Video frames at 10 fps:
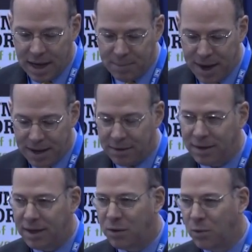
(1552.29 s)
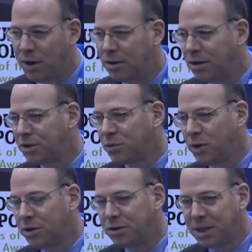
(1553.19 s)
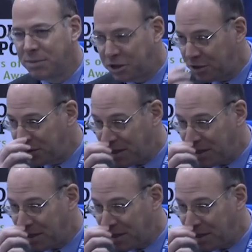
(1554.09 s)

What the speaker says: about where there's some issues.